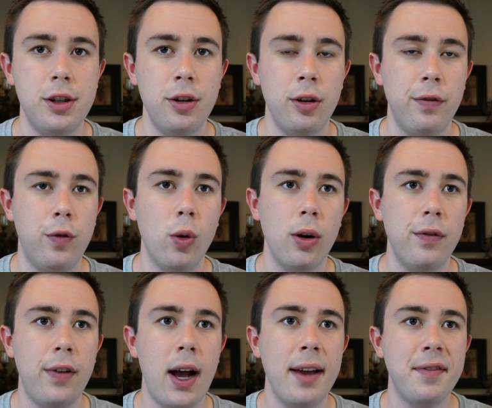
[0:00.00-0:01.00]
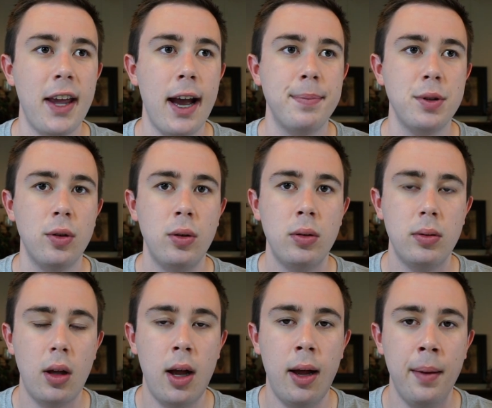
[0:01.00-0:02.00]
your 4 or 5 capsule
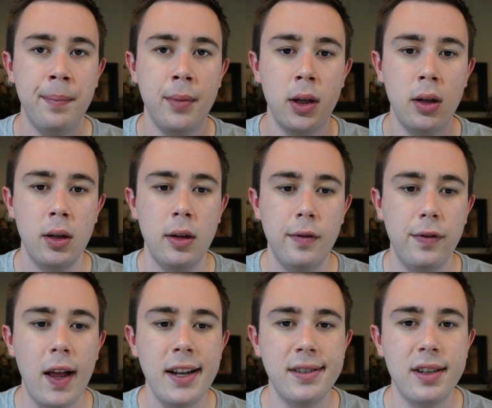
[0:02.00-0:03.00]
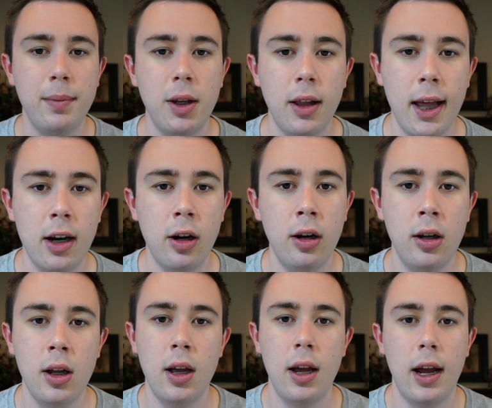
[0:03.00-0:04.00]
flight simulator,
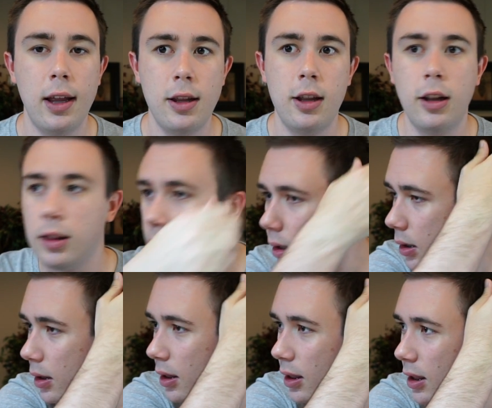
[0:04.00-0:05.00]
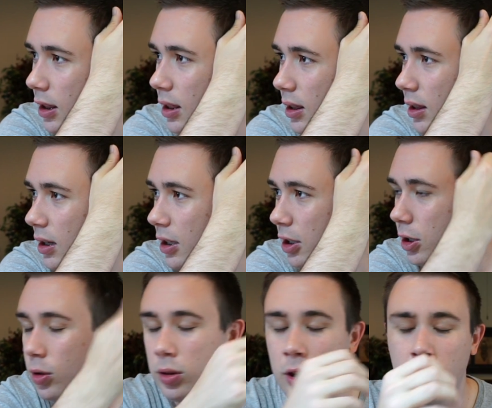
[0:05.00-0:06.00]
and then
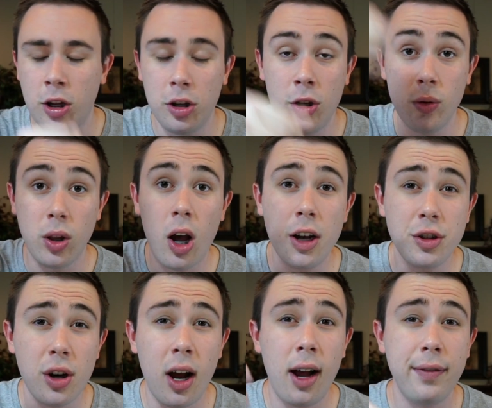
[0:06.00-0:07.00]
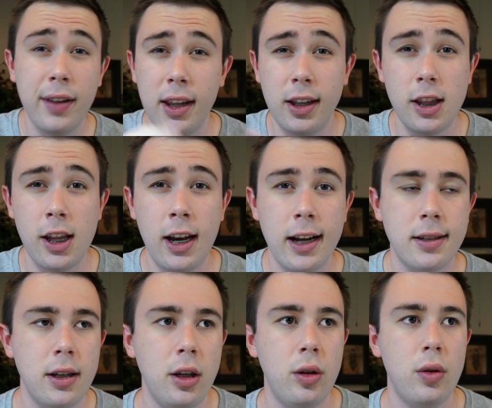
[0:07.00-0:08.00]
you launch off, and then the next
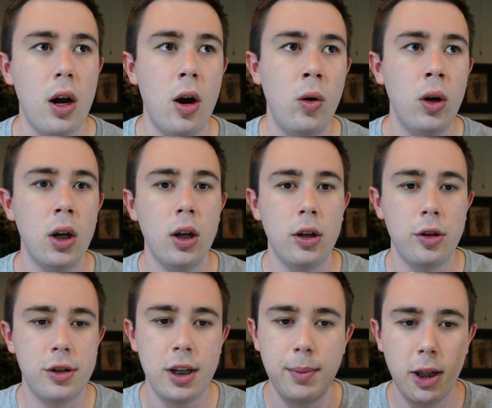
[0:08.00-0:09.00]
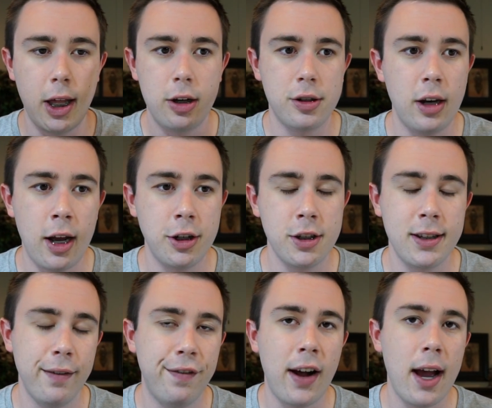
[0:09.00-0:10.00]
thing you know, your simulator's not just
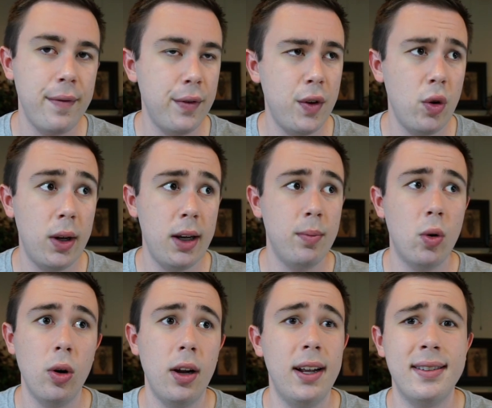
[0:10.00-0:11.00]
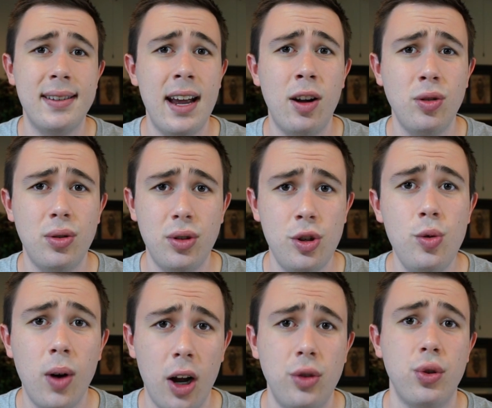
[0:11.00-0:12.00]
the 5 of you anymore, it's now
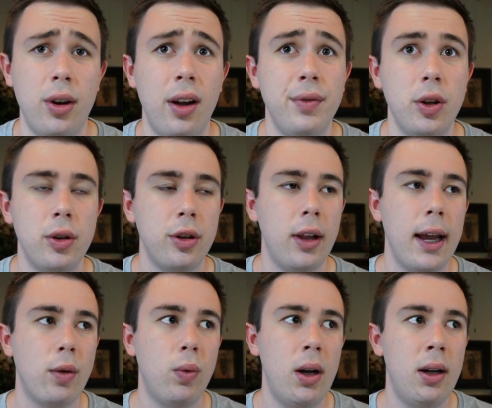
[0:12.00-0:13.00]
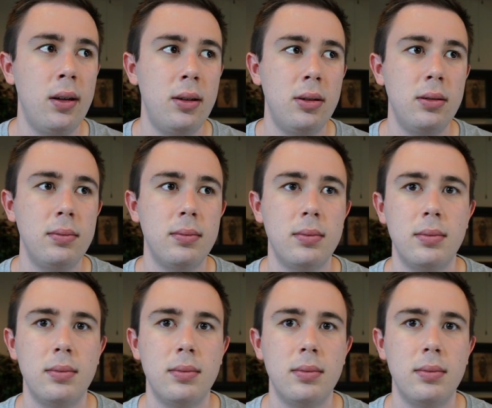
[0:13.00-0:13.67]
200 of you. And you're like, well,